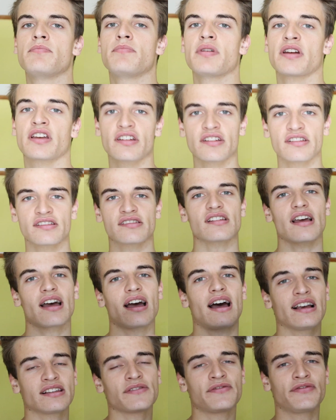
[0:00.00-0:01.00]
because
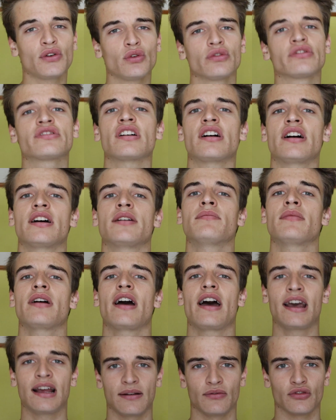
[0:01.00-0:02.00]
as a full-time
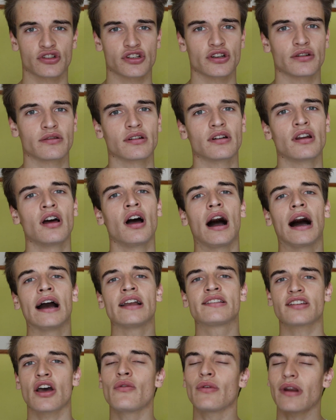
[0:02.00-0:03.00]
A-level student,
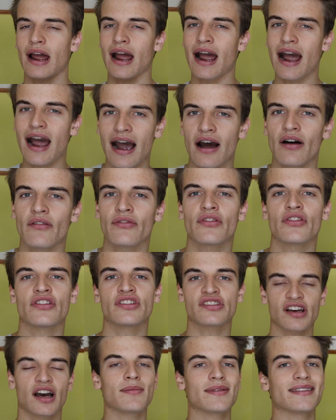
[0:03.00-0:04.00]
I don't have the
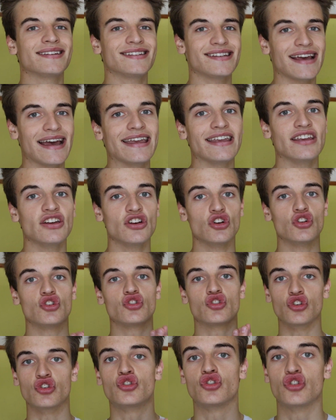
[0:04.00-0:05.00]
time in the day
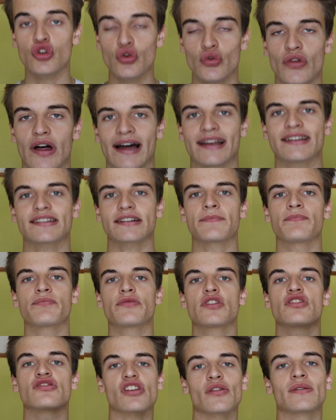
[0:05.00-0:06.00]
to do that.
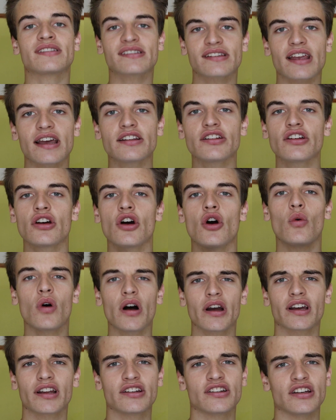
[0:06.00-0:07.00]
So instead,
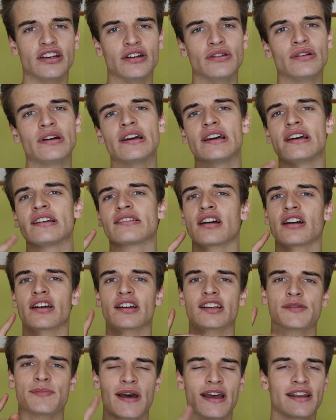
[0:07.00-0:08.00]
what I'm gonna do is I'm
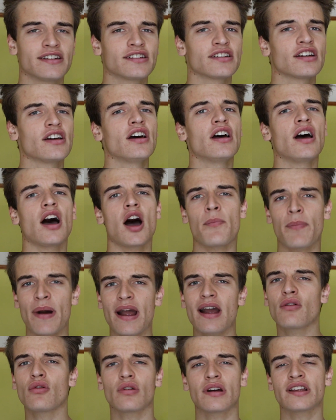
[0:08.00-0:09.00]
gonna spend
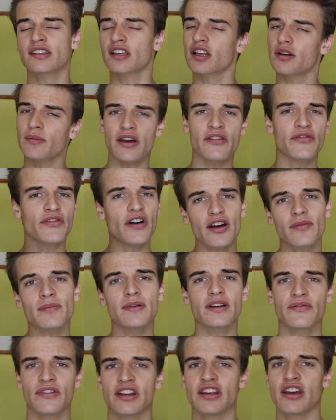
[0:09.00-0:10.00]
about, it's gonna be a
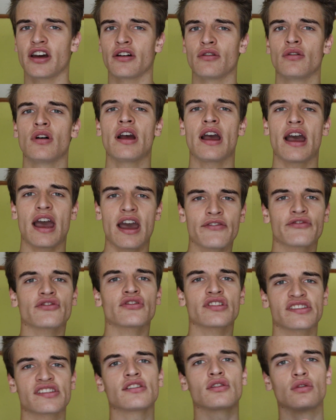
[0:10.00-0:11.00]
5-minute video
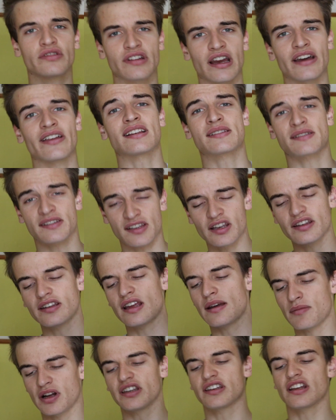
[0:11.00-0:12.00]
every single day. That's
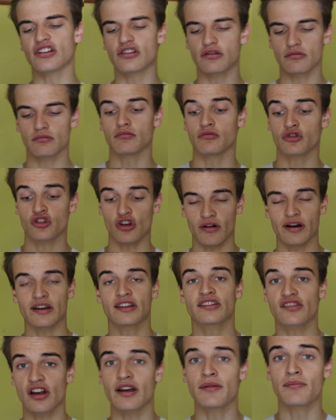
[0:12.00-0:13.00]
starting
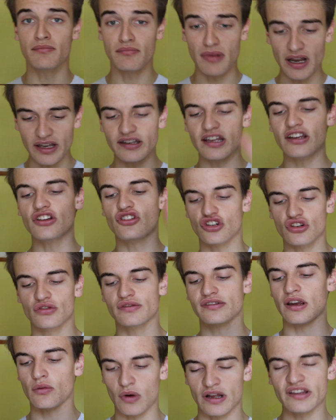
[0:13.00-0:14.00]
Monday,
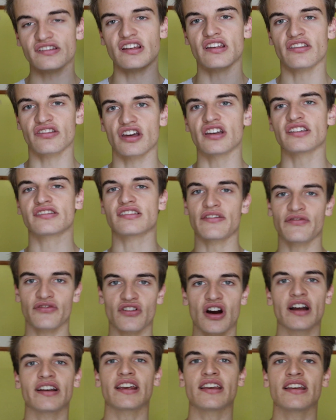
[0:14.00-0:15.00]
Tuesday, Wednesday, Thursday,
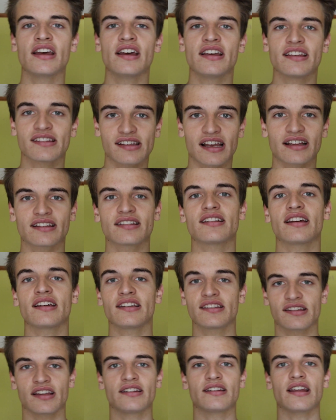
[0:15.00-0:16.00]
Friday,
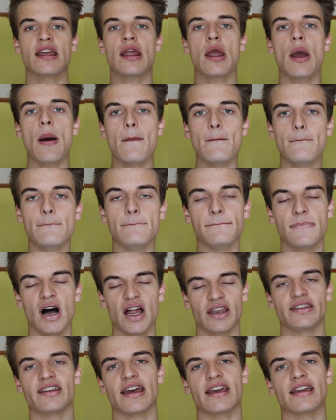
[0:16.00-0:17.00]
Saturday, Sunday,
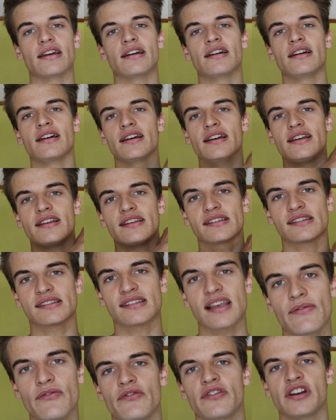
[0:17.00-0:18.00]
Monday.
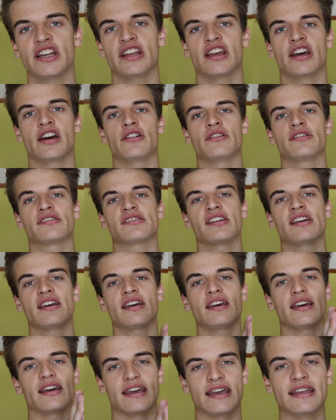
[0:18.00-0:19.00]
7 videos
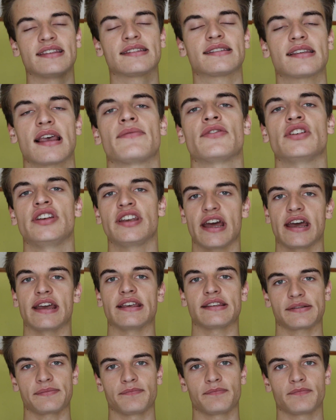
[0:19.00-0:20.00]
in 7
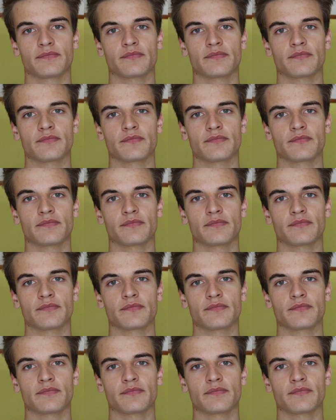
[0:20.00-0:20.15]
days.